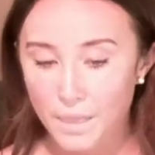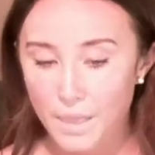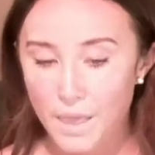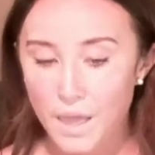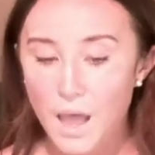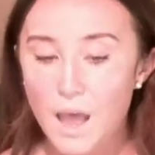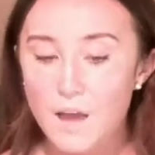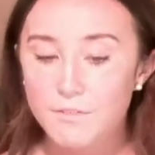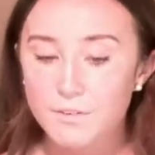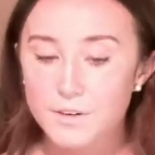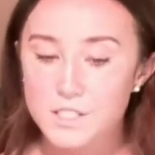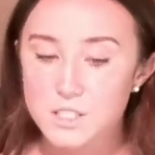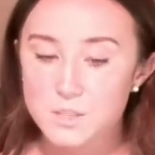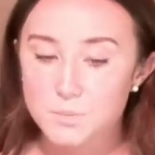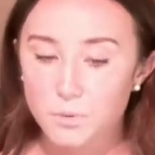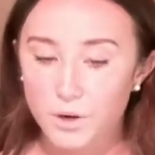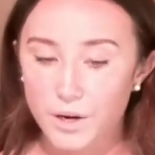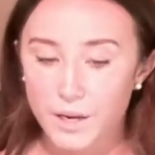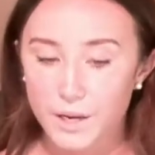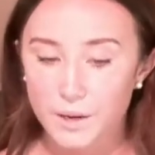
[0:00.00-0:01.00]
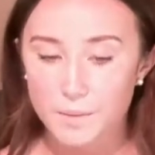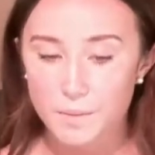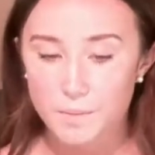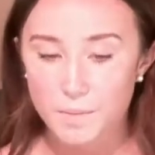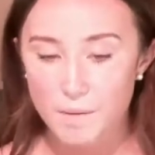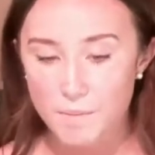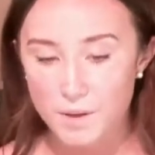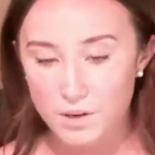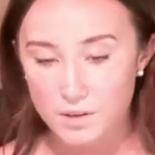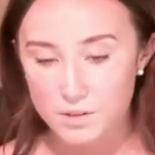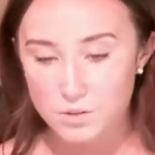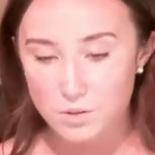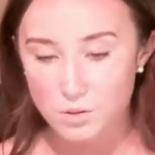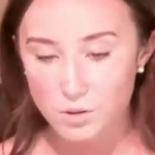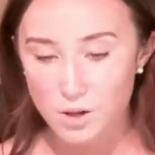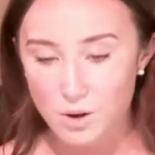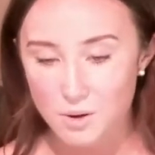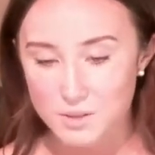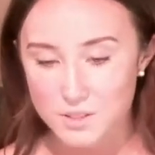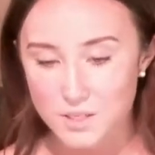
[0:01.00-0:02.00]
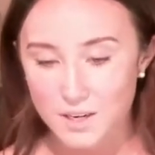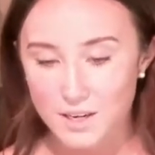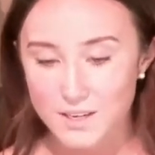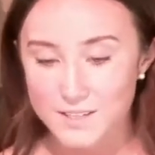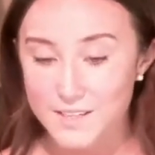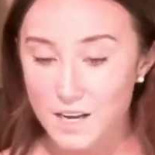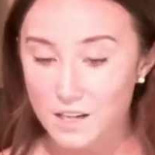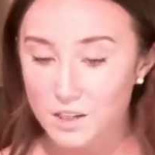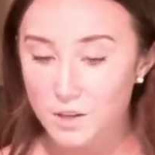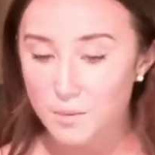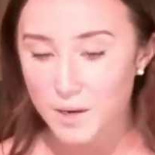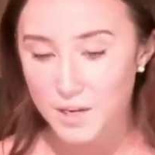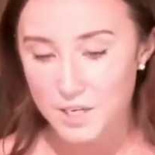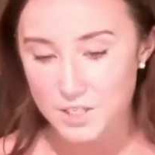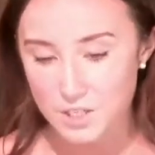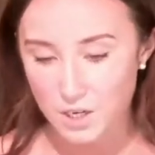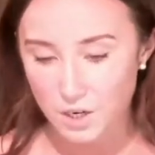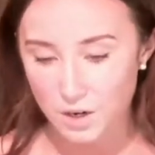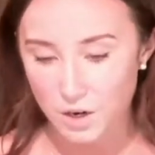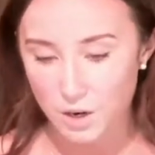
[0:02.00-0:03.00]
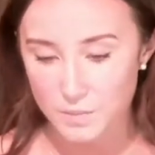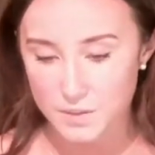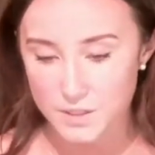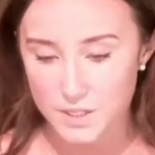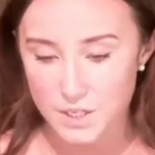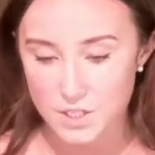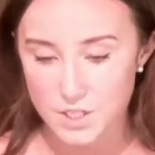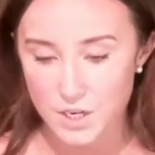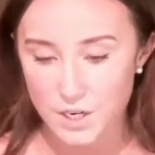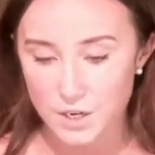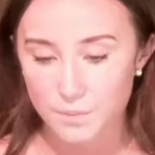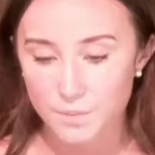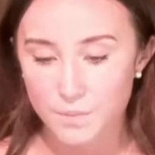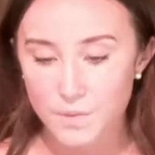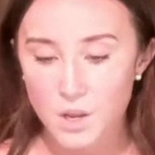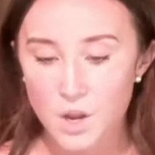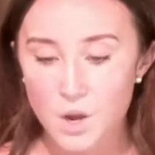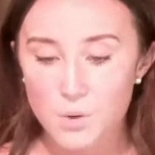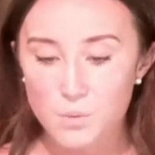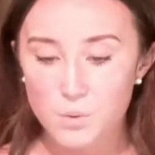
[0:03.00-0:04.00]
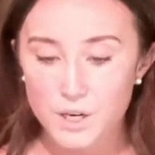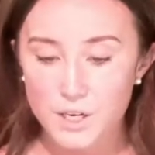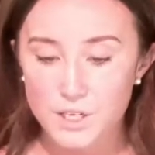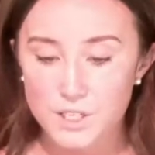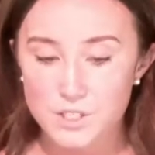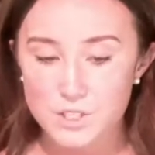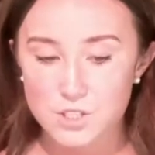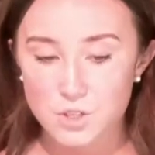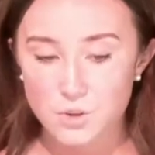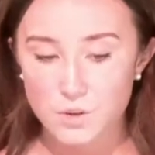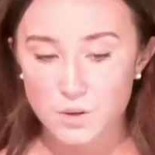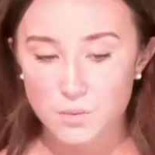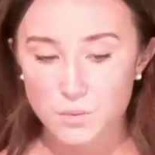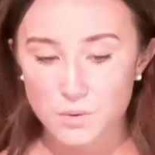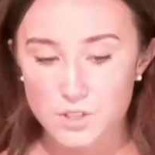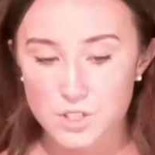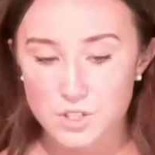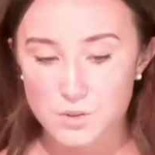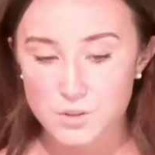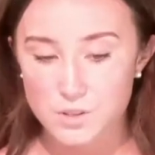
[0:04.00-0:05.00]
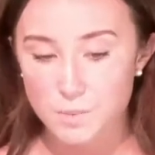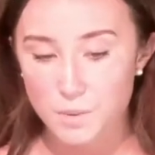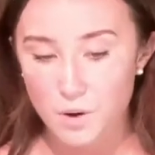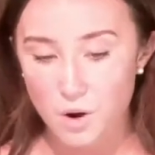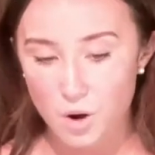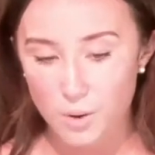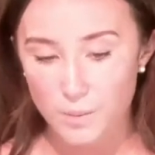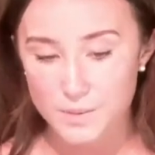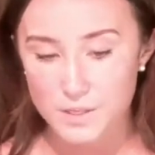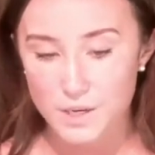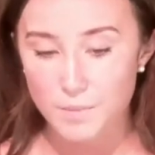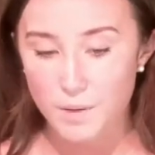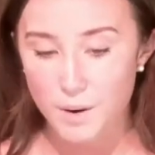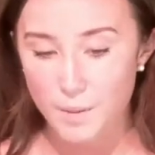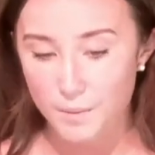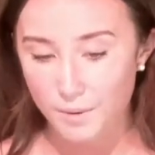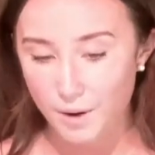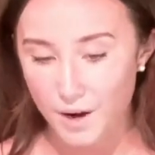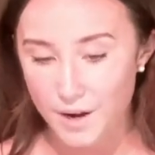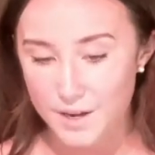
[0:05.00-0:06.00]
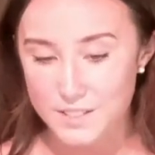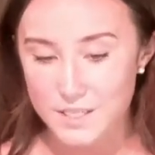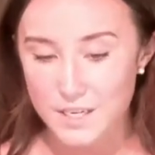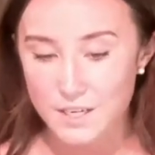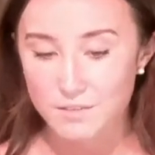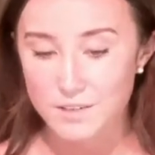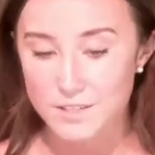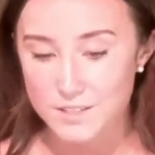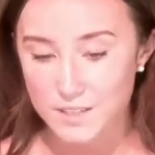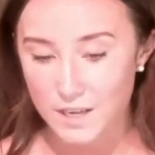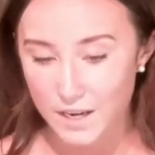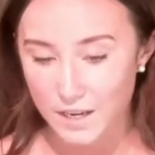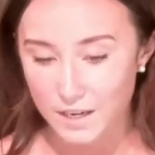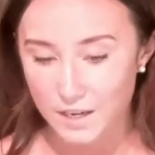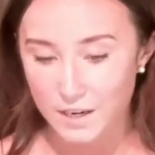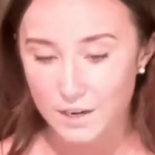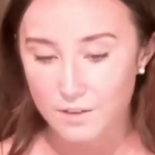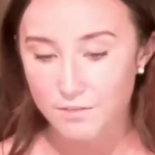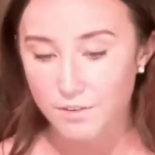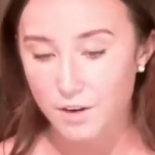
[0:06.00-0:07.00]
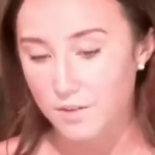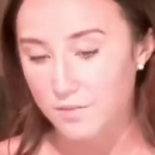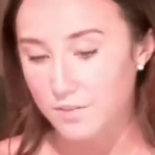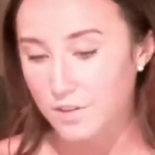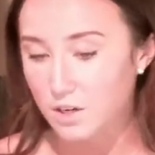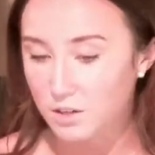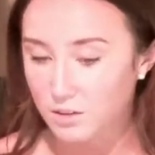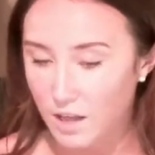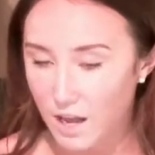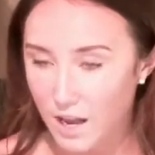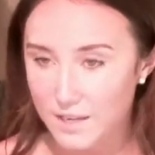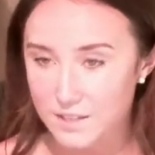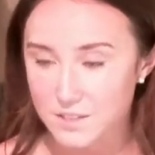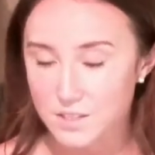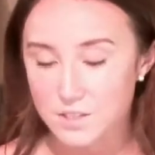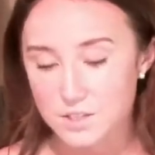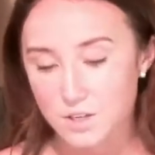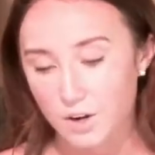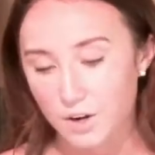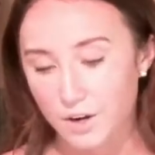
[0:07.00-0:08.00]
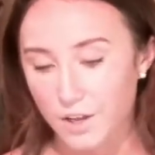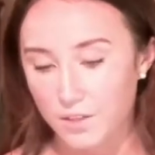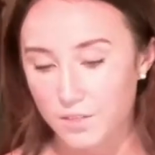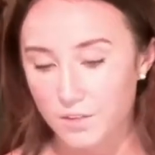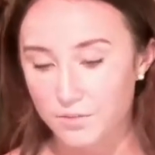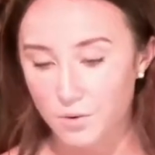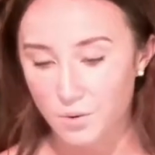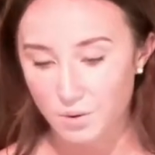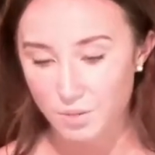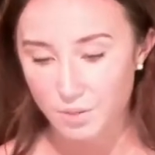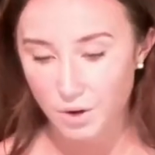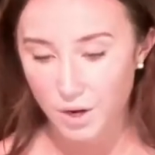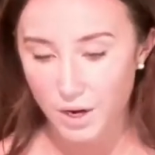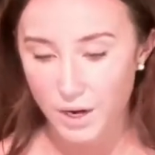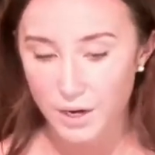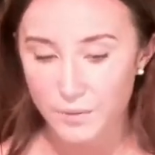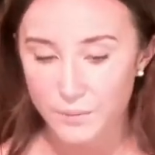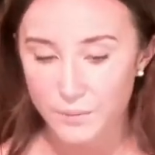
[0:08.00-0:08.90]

Every spring, my middle school hosted a declamation competition where each student would choose a poem to memorize and recite in front of their class starting in the fourth grade.